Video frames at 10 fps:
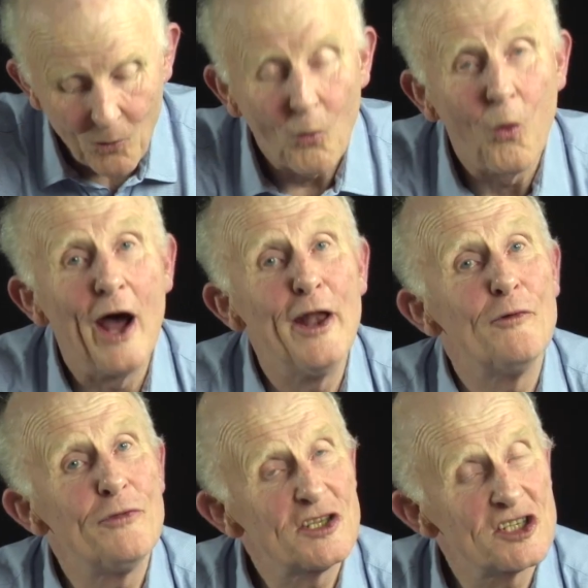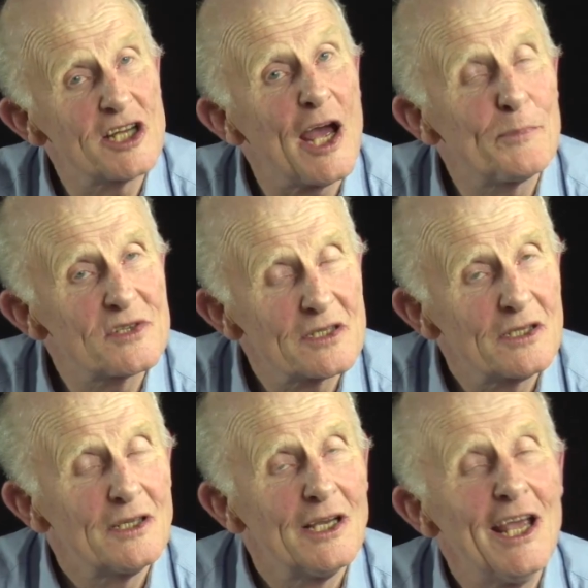One of the steps
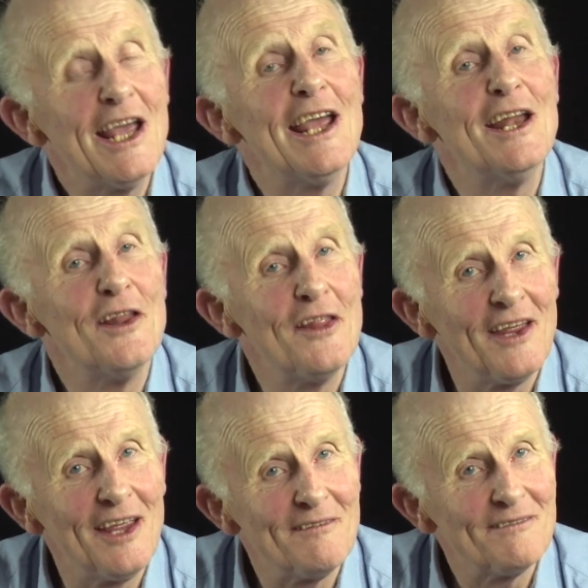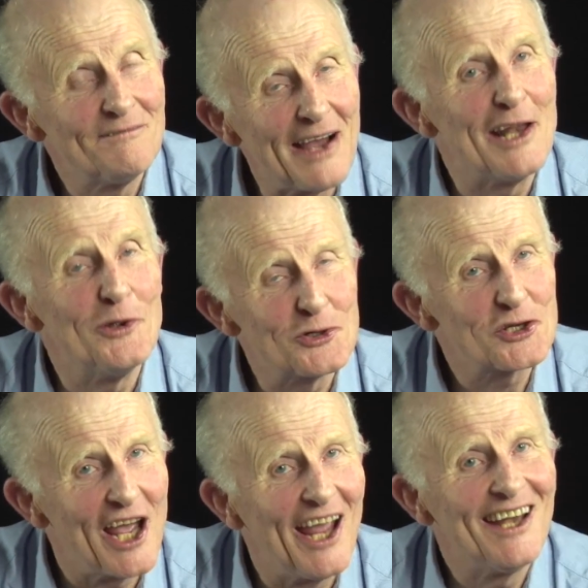in the value
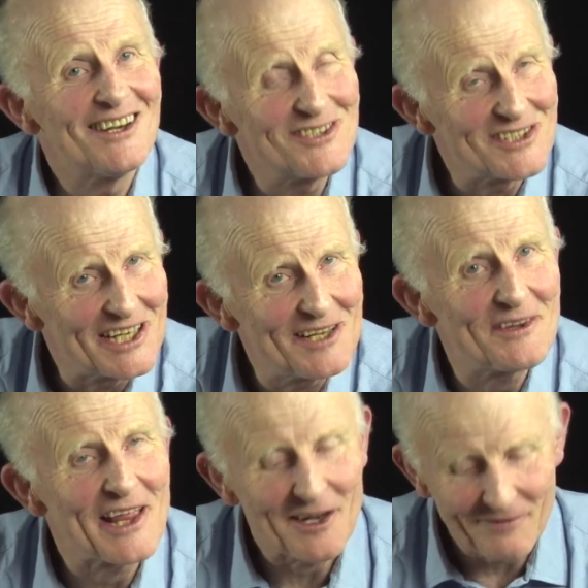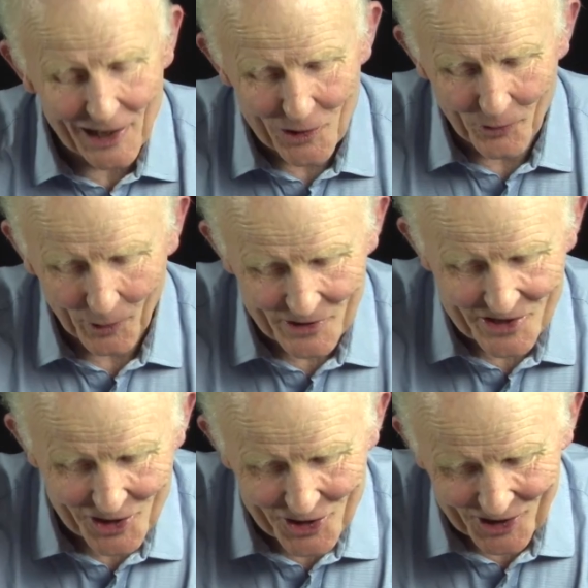chain to deliver that value
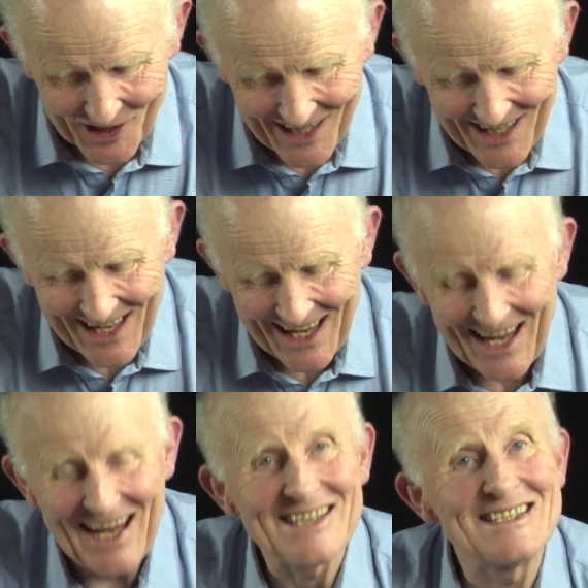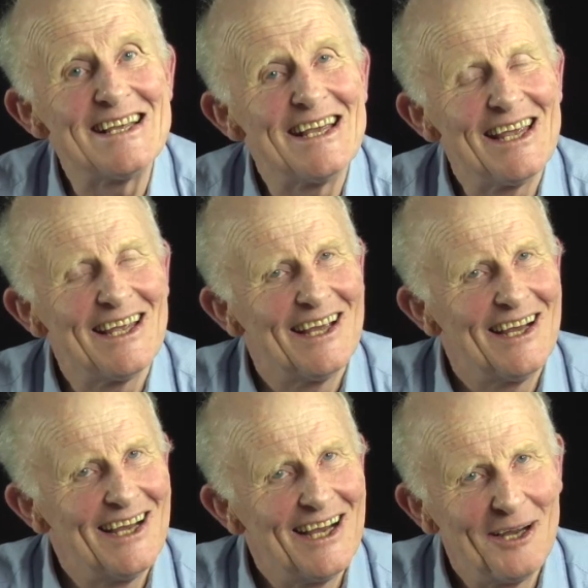proposition is the
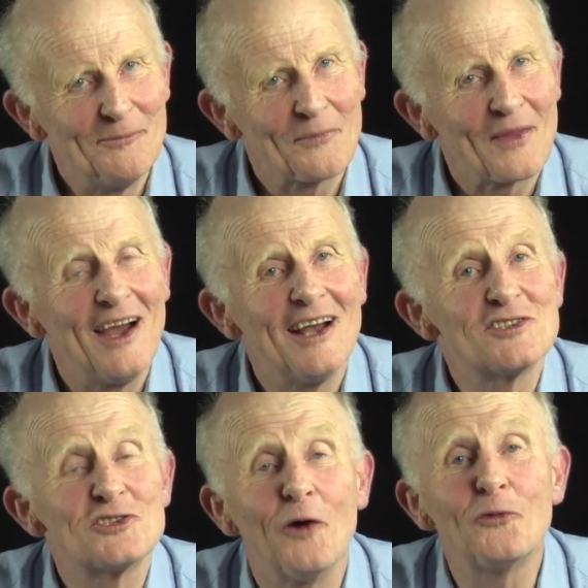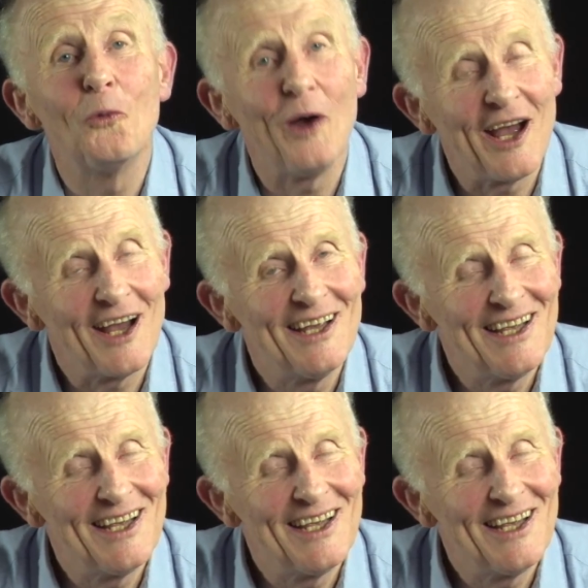software